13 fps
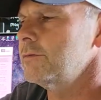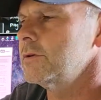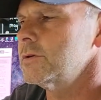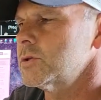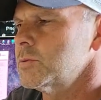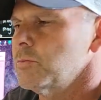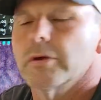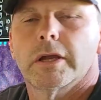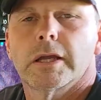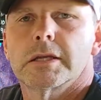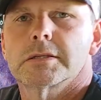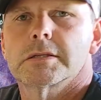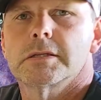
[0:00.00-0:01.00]
There's
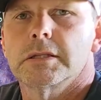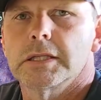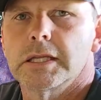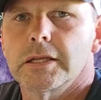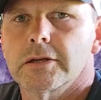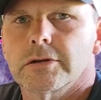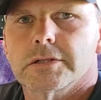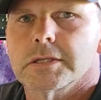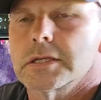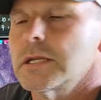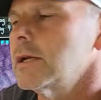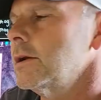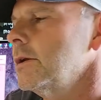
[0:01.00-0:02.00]
springs and linears in
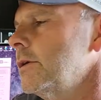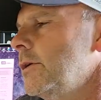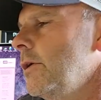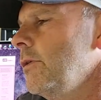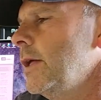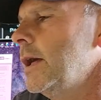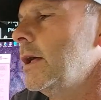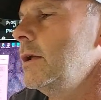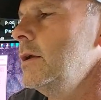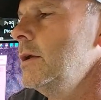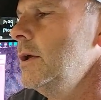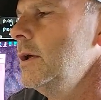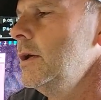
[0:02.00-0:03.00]
here and all that.
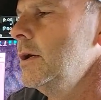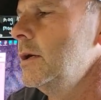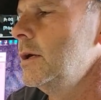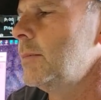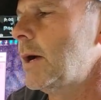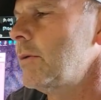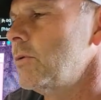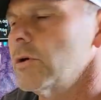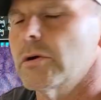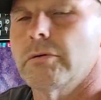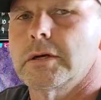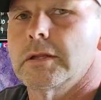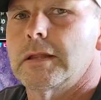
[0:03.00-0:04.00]
I won't
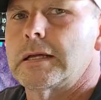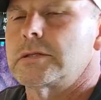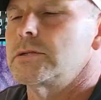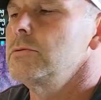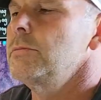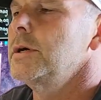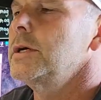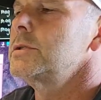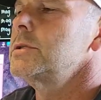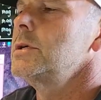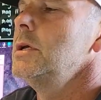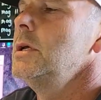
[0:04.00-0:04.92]
go into that too much.